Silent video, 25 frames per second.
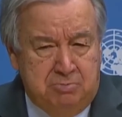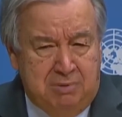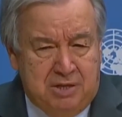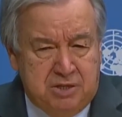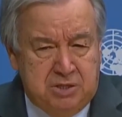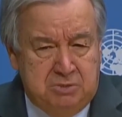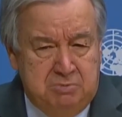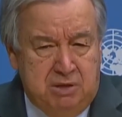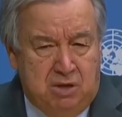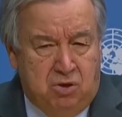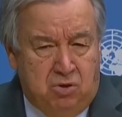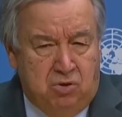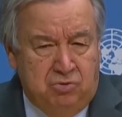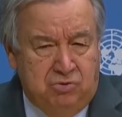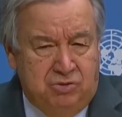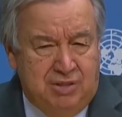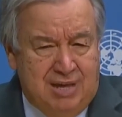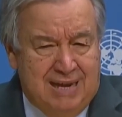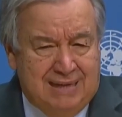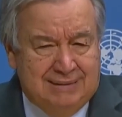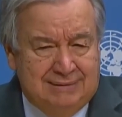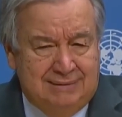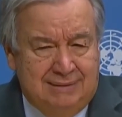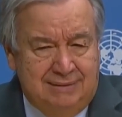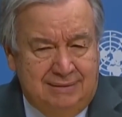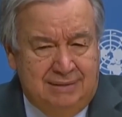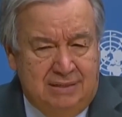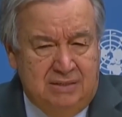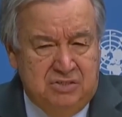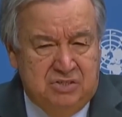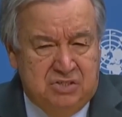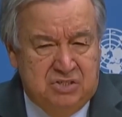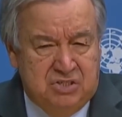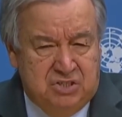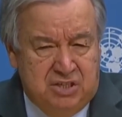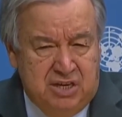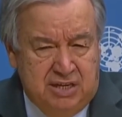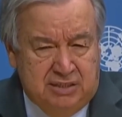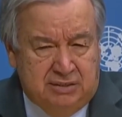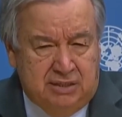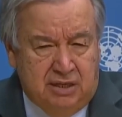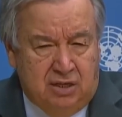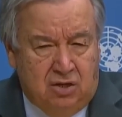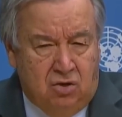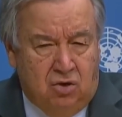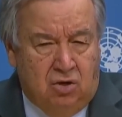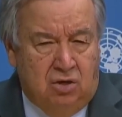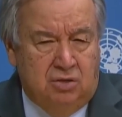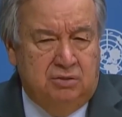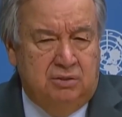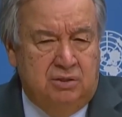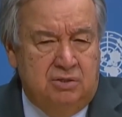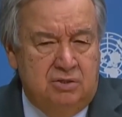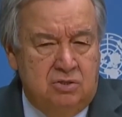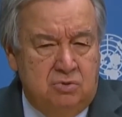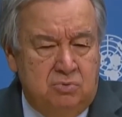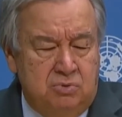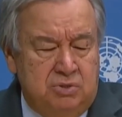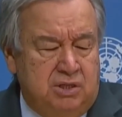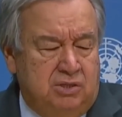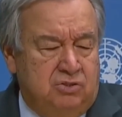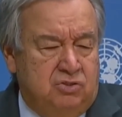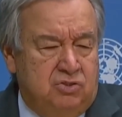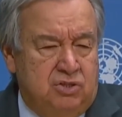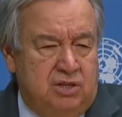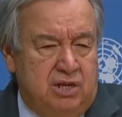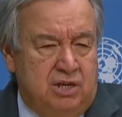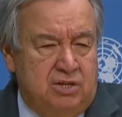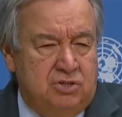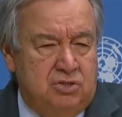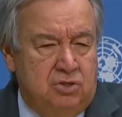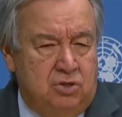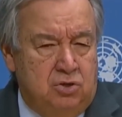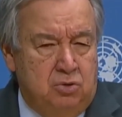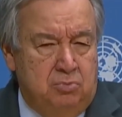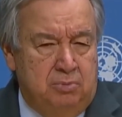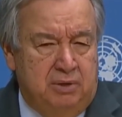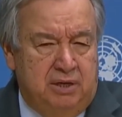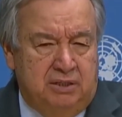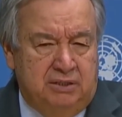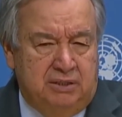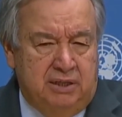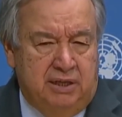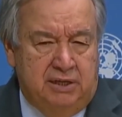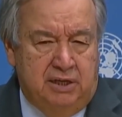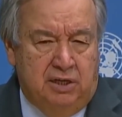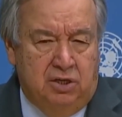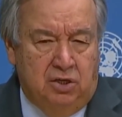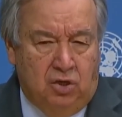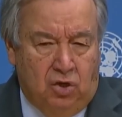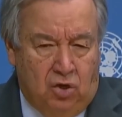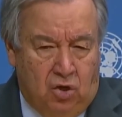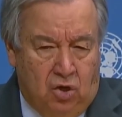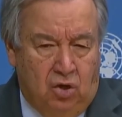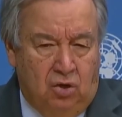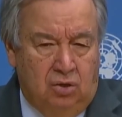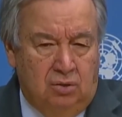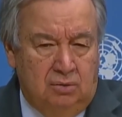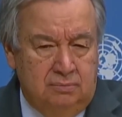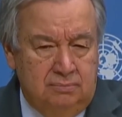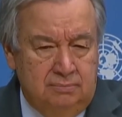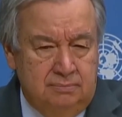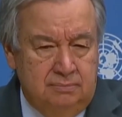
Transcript: must be conducted in strict accordance with international humanitarian law.